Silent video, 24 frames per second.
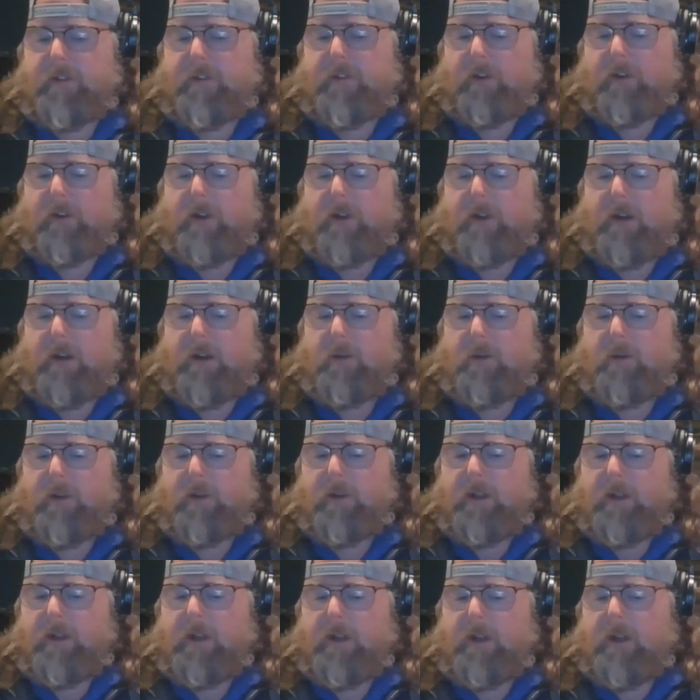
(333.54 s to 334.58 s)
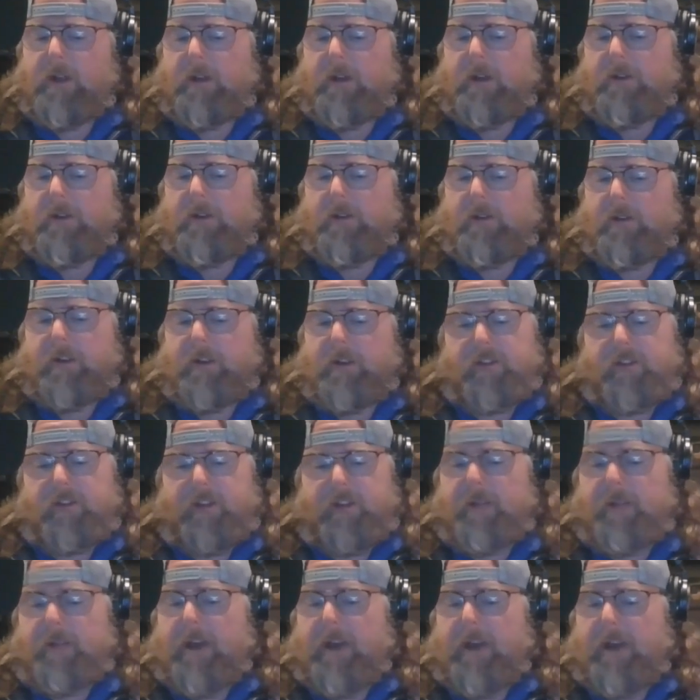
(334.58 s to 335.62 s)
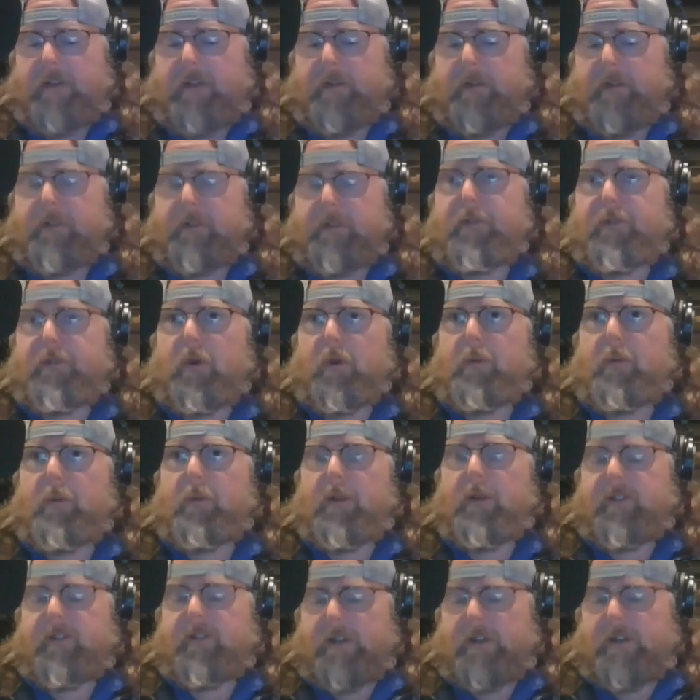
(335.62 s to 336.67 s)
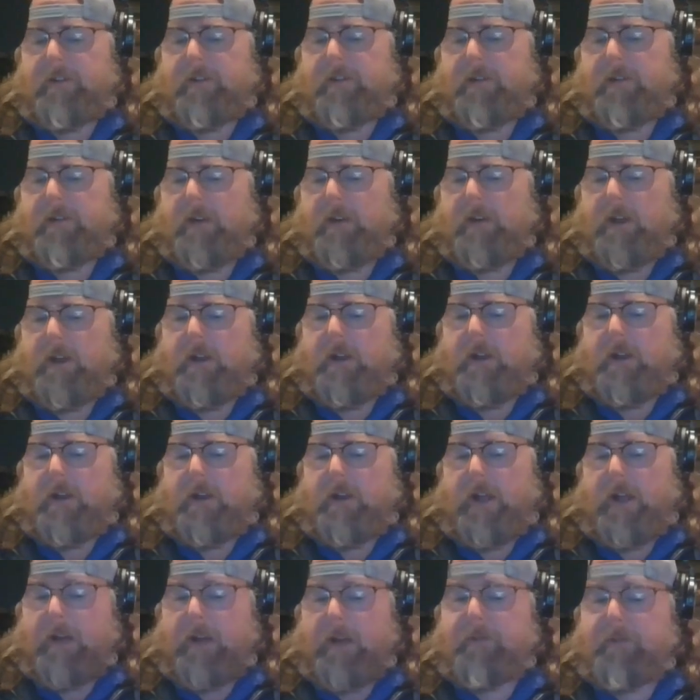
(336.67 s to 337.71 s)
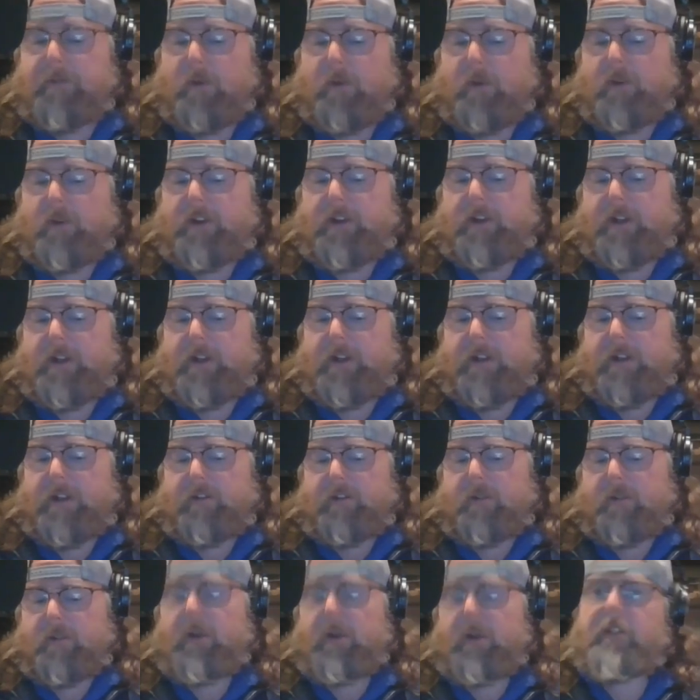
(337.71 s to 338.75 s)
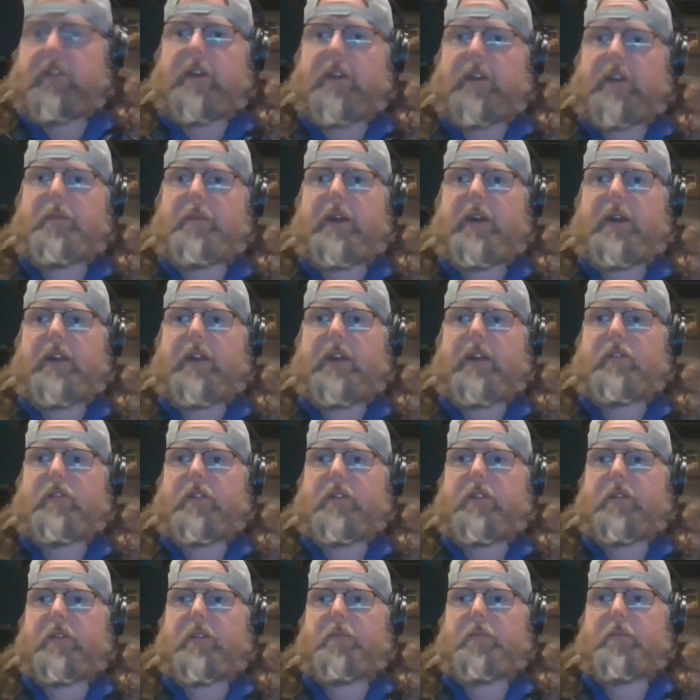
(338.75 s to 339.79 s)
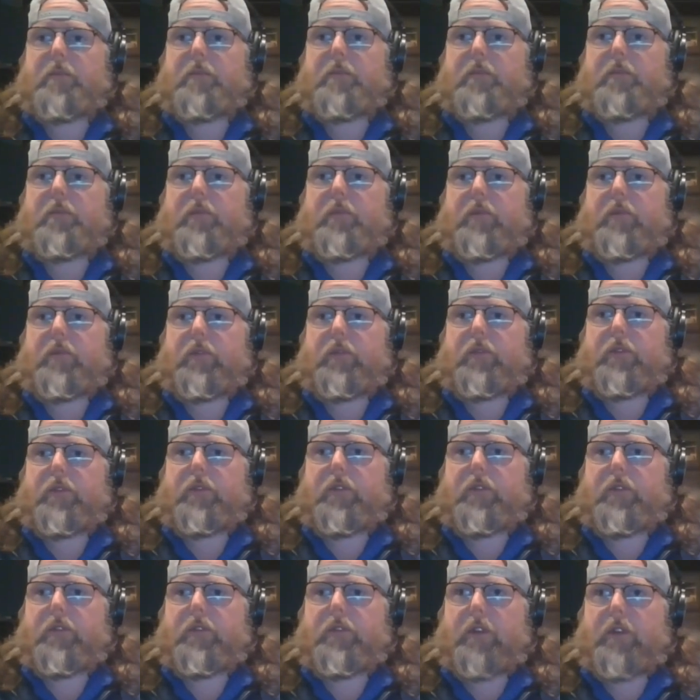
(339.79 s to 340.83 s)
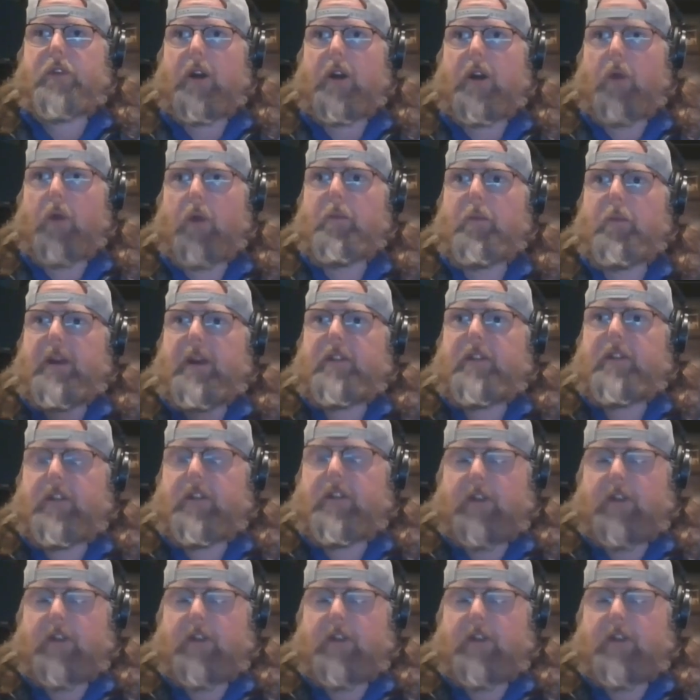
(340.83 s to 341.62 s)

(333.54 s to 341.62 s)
ground, the same average, 4.7, and 4 TDs. So he's on pace to outpace. He's